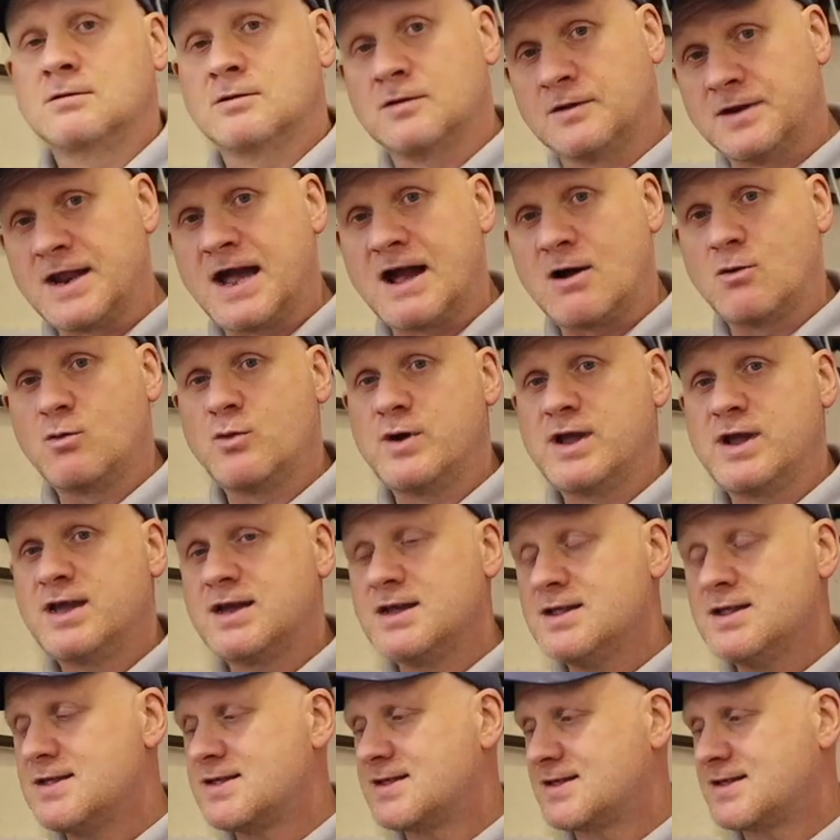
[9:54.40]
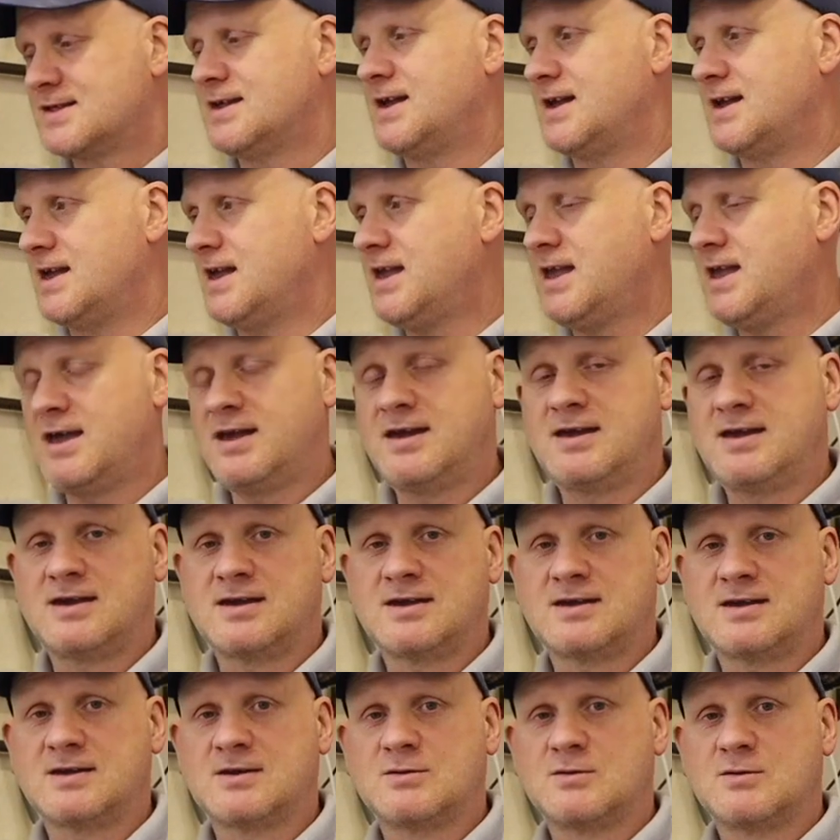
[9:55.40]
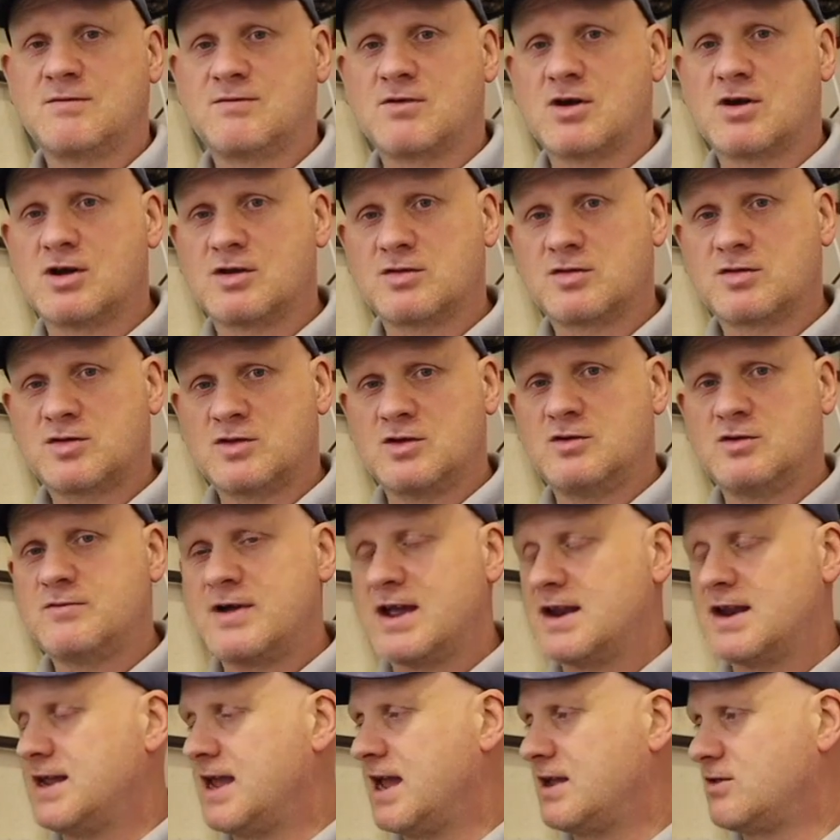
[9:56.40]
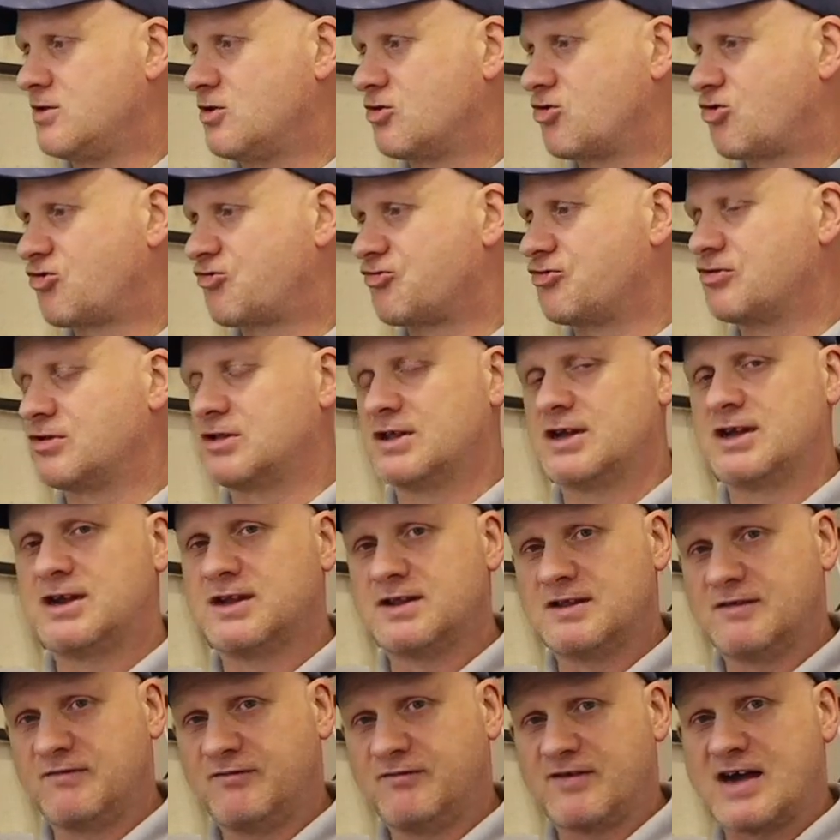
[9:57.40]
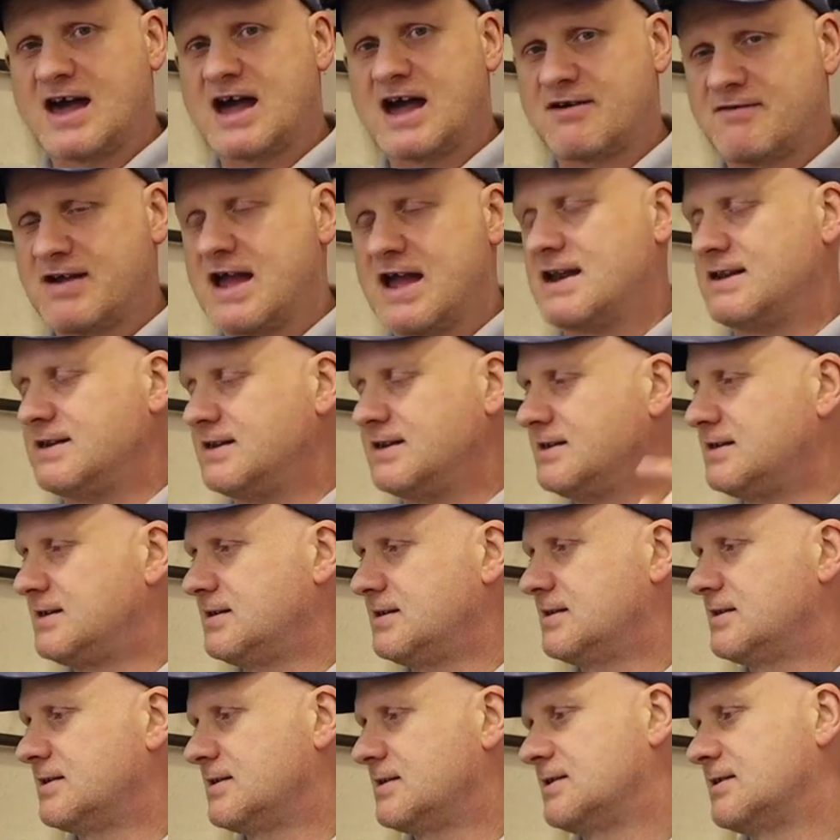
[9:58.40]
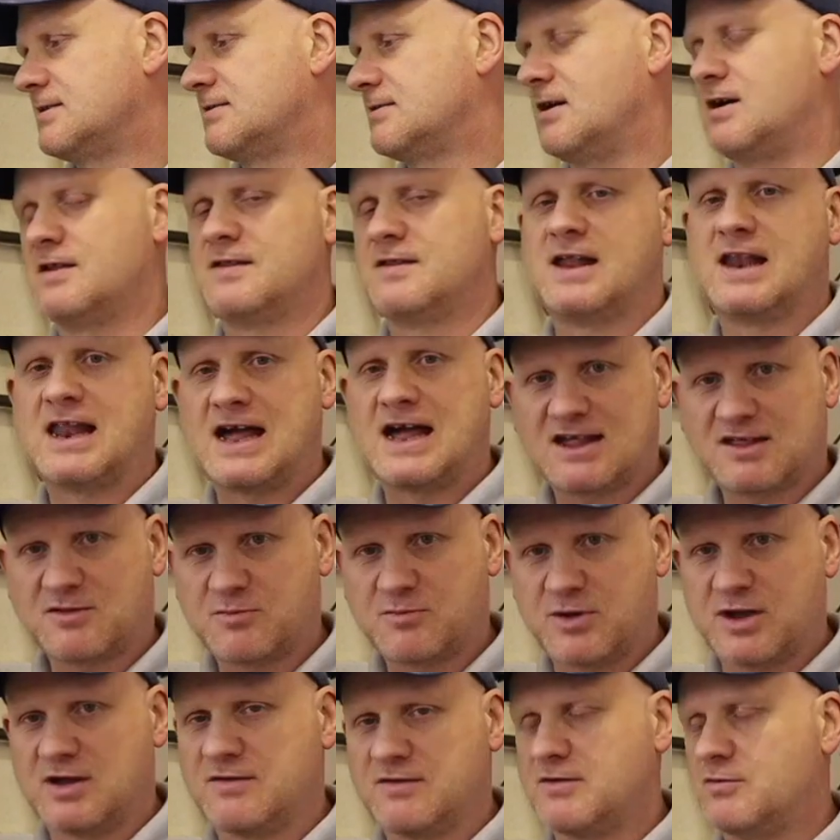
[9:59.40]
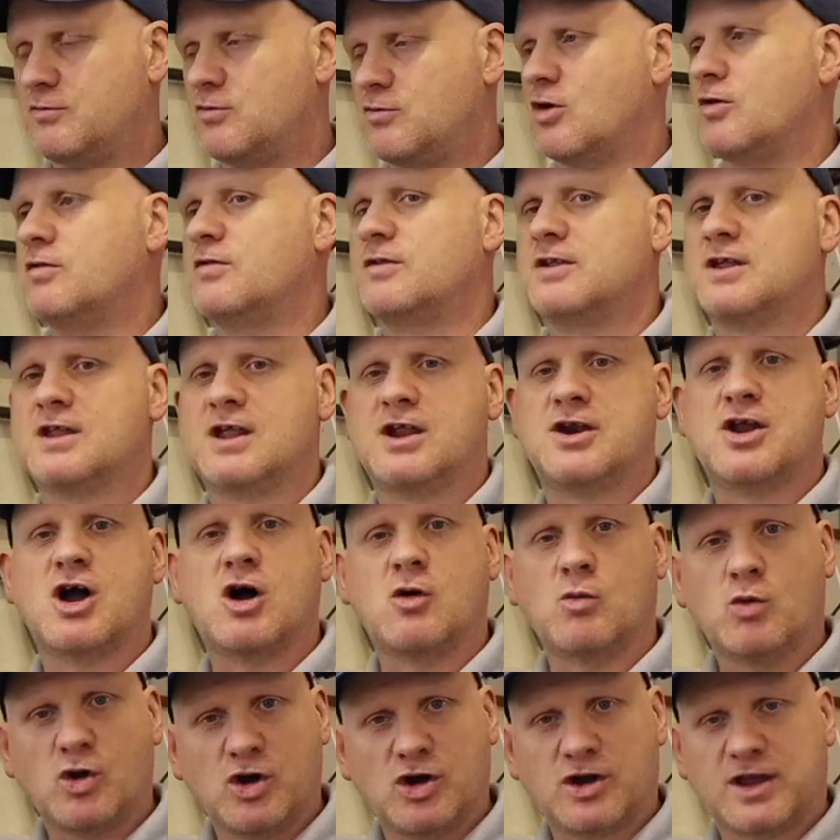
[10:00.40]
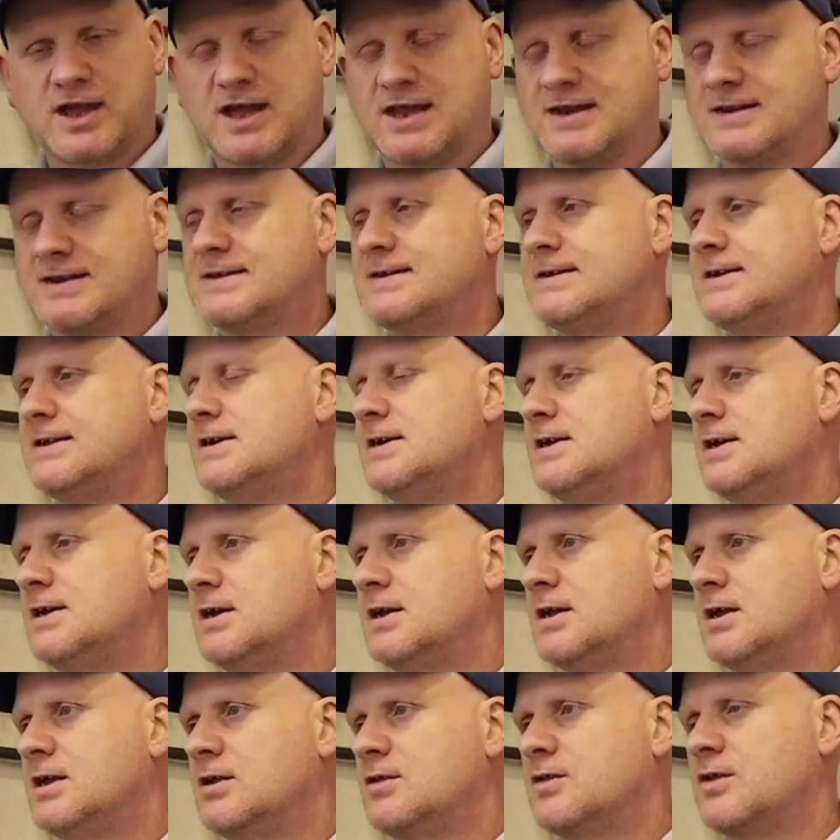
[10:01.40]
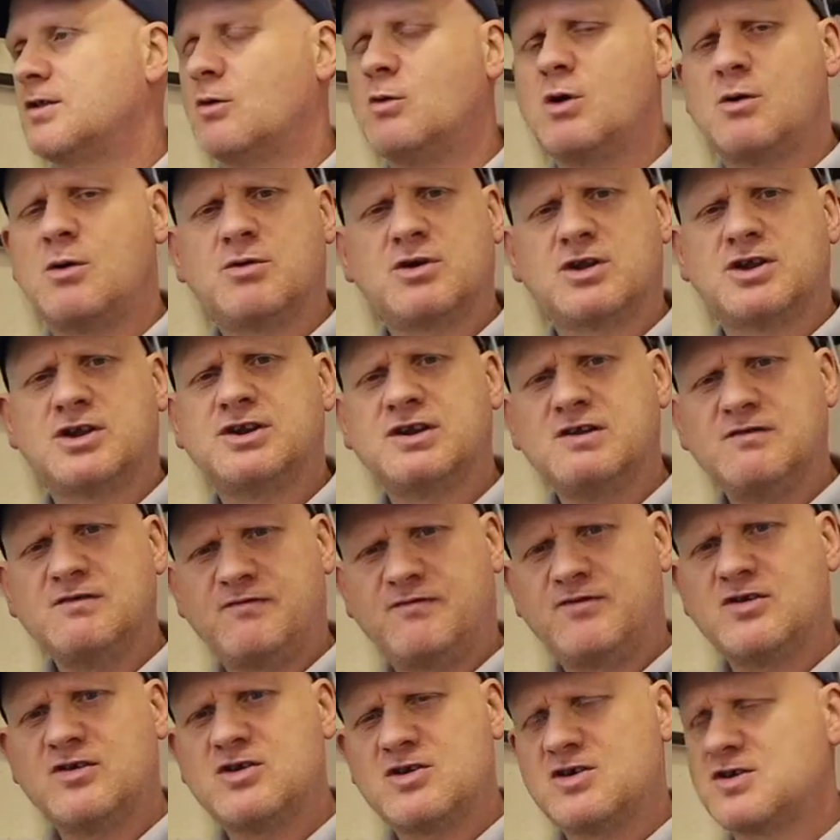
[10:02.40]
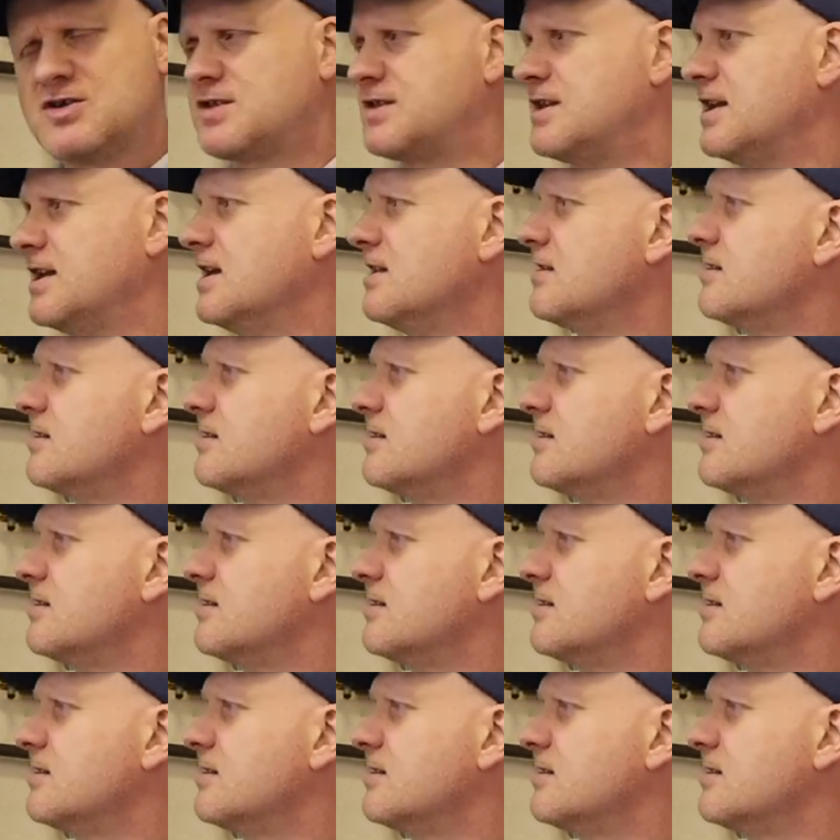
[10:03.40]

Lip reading: So now we can see we've got two radiators struggling at the far end, or the last bit of the run that are not working. So what we're going to do first